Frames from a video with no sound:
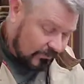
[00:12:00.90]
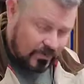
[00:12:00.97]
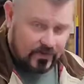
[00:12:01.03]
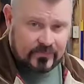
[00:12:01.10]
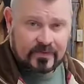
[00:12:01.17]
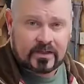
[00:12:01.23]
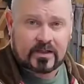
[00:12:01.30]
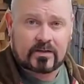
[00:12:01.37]

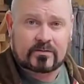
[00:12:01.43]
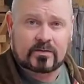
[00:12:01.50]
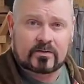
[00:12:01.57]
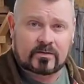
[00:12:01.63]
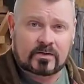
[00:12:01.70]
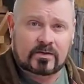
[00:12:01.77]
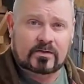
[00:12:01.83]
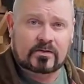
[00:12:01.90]
probably end up
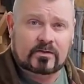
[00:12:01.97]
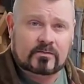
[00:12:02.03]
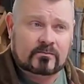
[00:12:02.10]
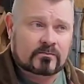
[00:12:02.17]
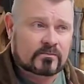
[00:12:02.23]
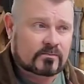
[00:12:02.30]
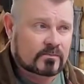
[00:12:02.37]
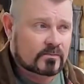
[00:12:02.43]
doing
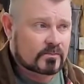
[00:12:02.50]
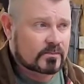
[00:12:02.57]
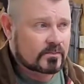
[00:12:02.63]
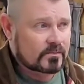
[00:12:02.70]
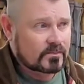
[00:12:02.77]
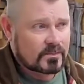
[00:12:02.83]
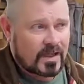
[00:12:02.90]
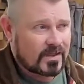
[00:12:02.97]

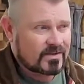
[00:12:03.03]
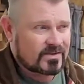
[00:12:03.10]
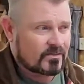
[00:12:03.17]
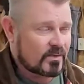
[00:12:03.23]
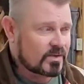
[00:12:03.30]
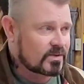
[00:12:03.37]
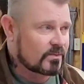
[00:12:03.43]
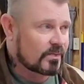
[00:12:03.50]
not so
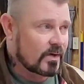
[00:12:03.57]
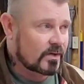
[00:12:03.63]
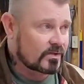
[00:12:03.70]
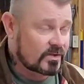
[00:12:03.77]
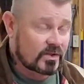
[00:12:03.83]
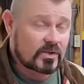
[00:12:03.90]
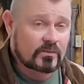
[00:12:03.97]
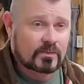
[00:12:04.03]
much a
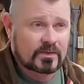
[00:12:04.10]
part 2,